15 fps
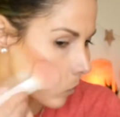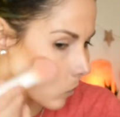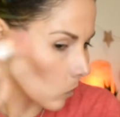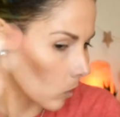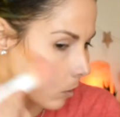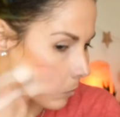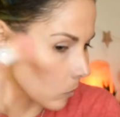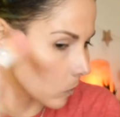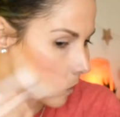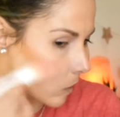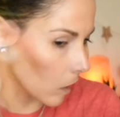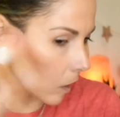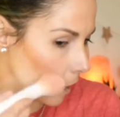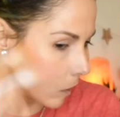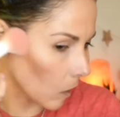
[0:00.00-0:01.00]
And I'm just
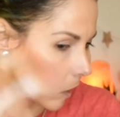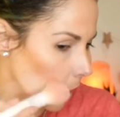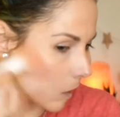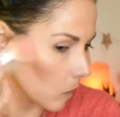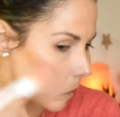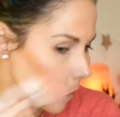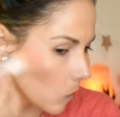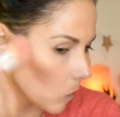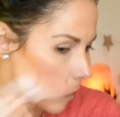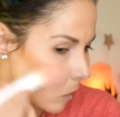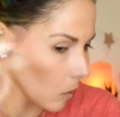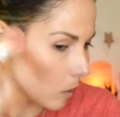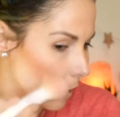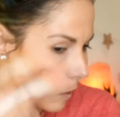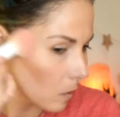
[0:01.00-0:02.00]
taking that
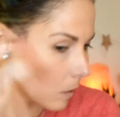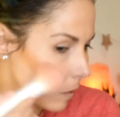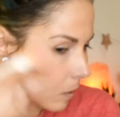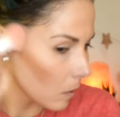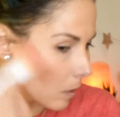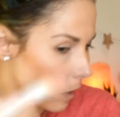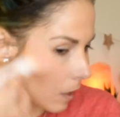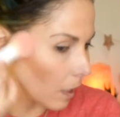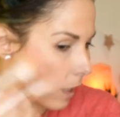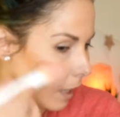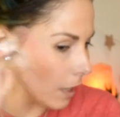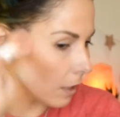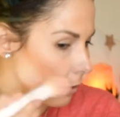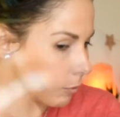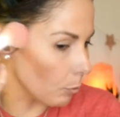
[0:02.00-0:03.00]
and
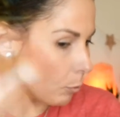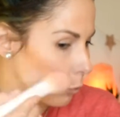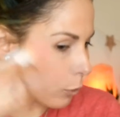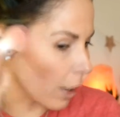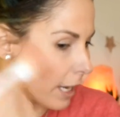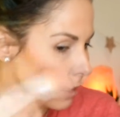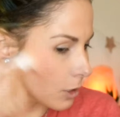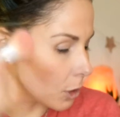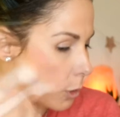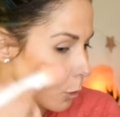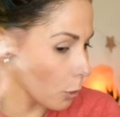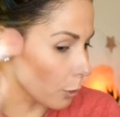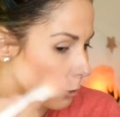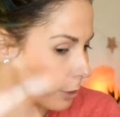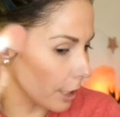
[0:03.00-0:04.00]
kind of
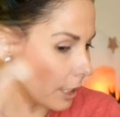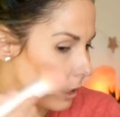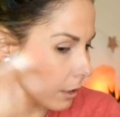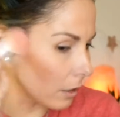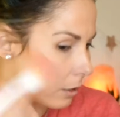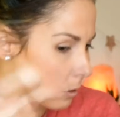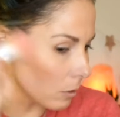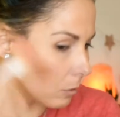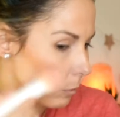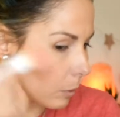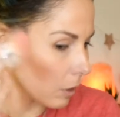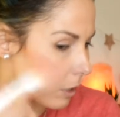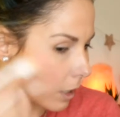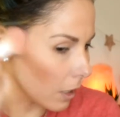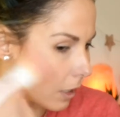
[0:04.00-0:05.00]
bronzing
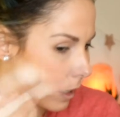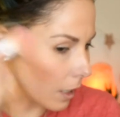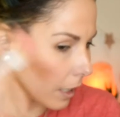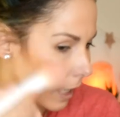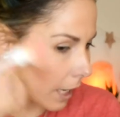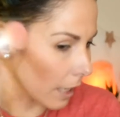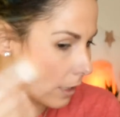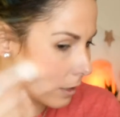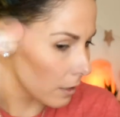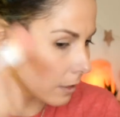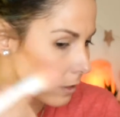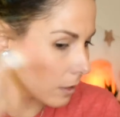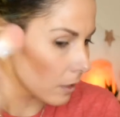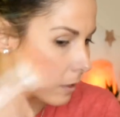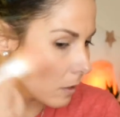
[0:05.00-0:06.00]
with it, I
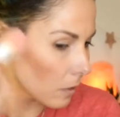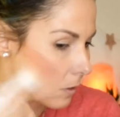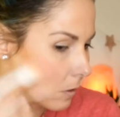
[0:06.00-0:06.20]
guess.